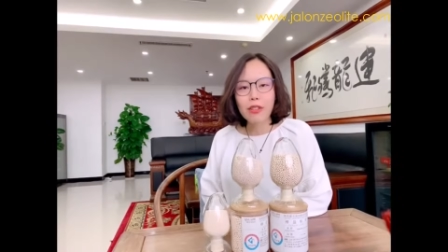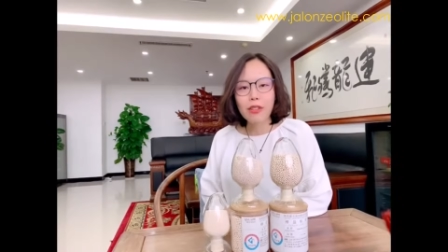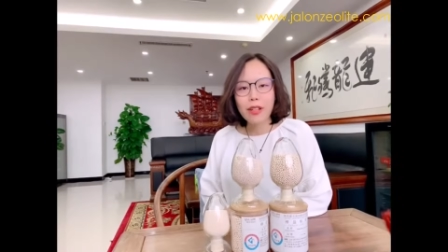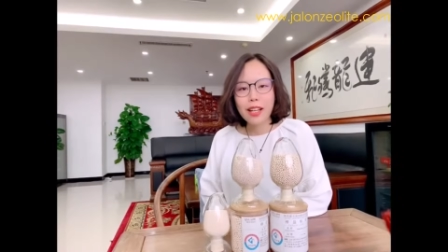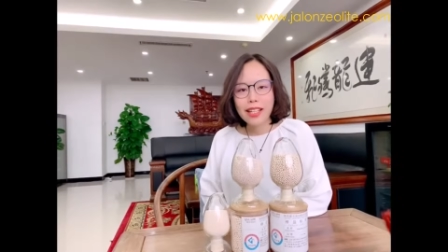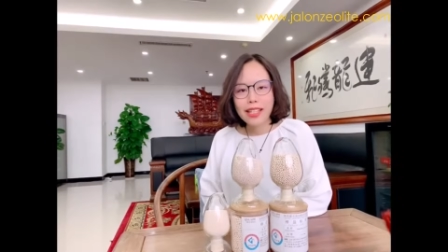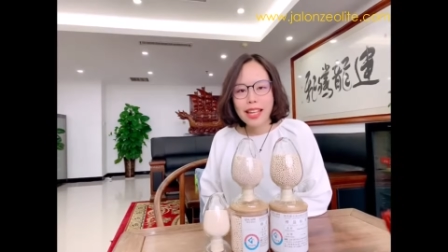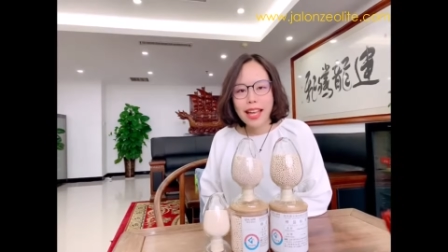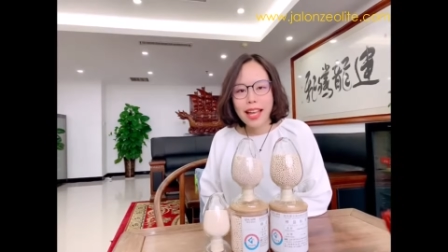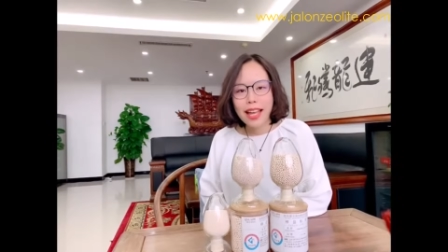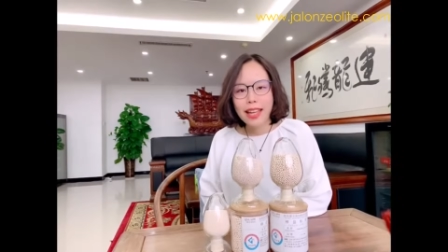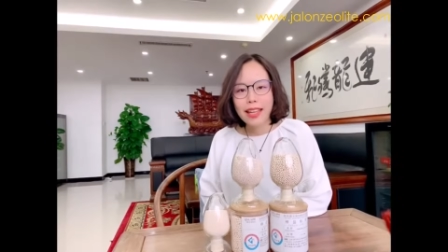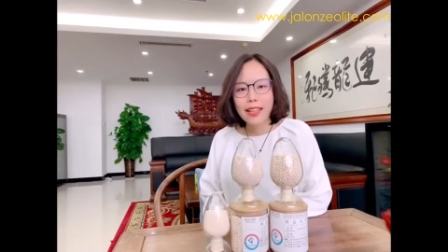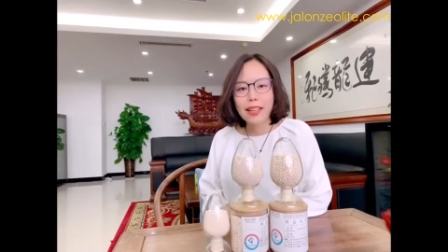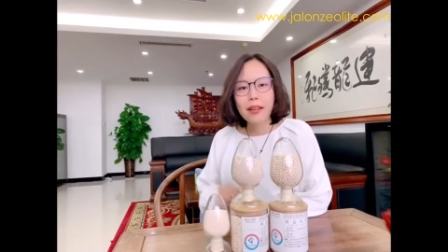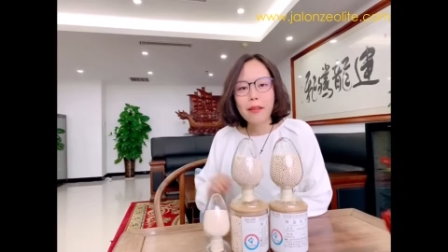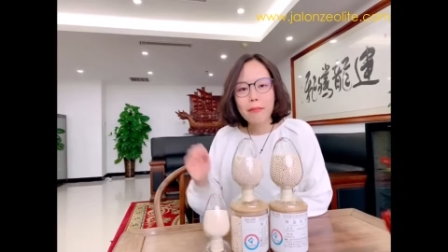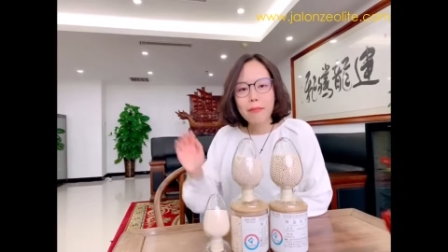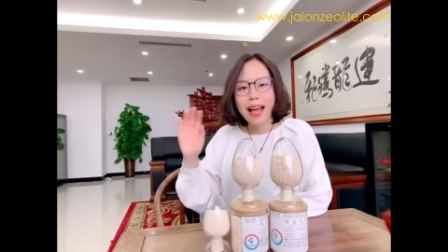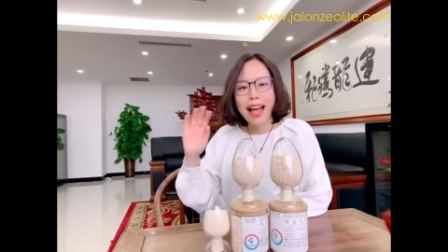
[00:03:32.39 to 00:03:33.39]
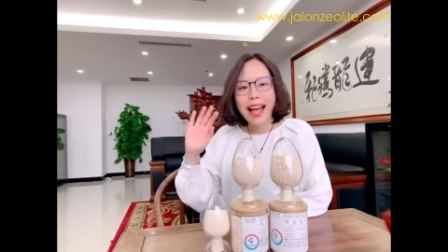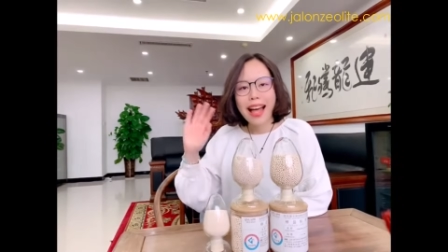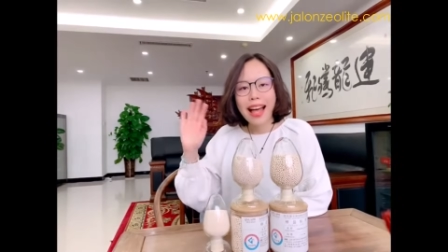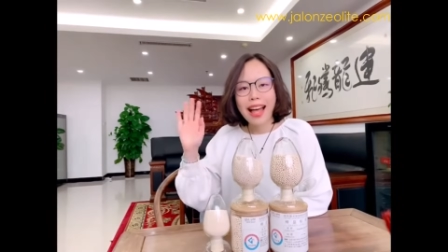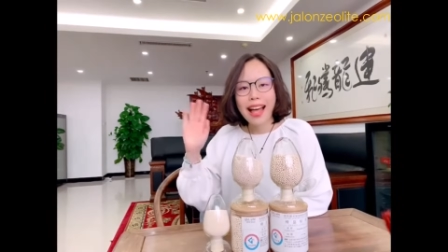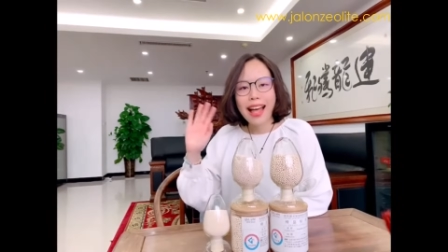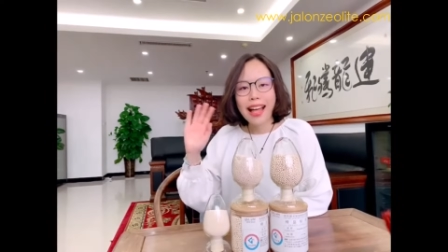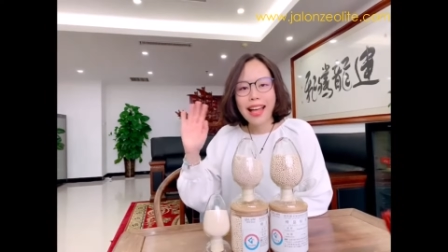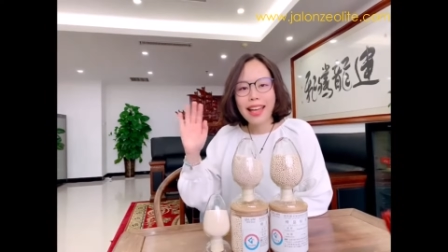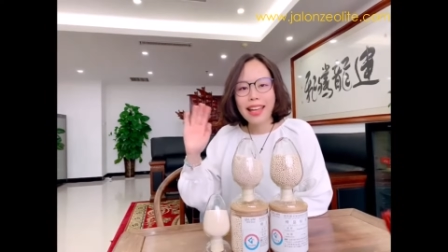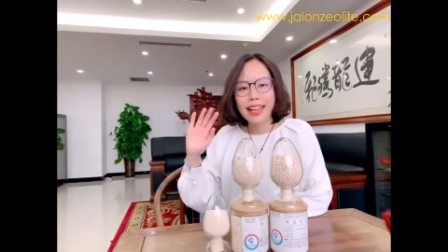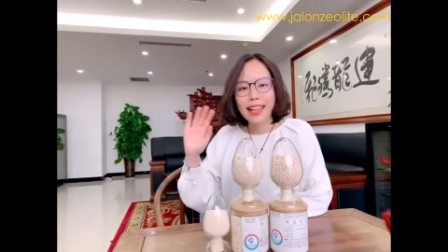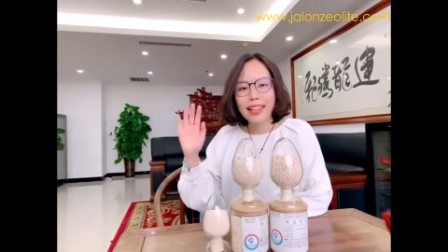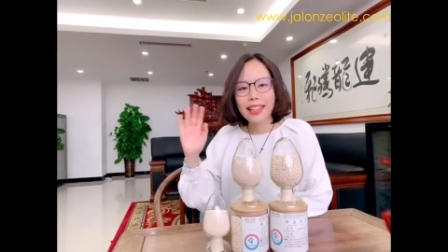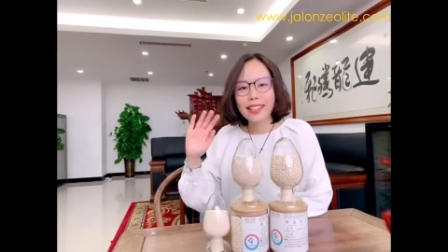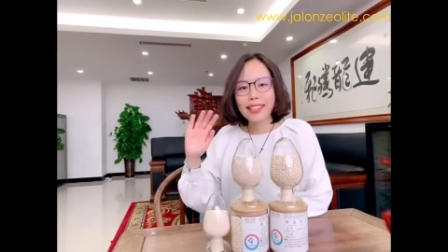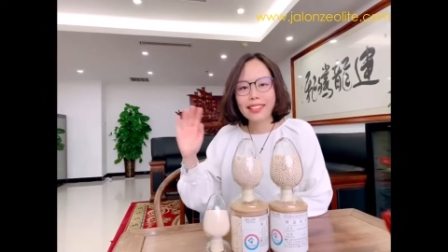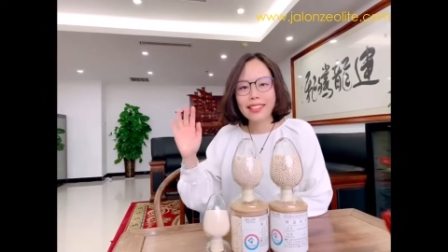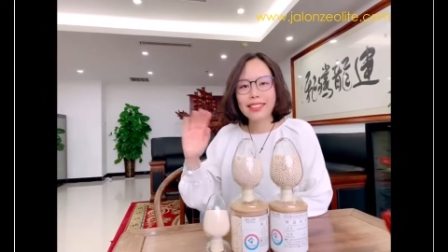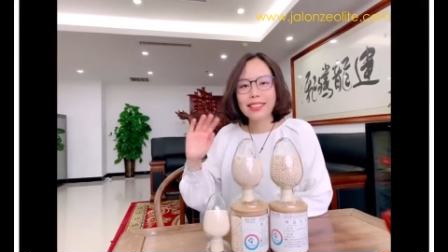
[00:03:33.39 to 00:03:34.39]
great day.
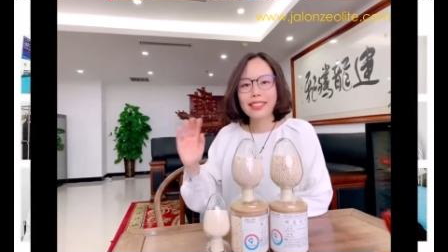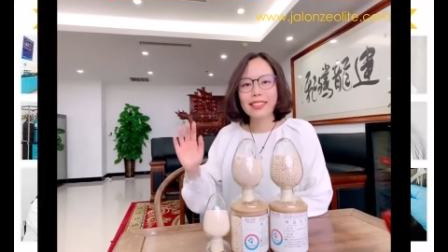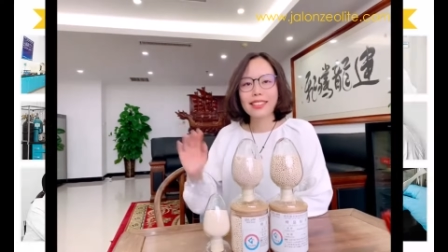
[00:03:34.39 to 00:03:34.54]
Bye!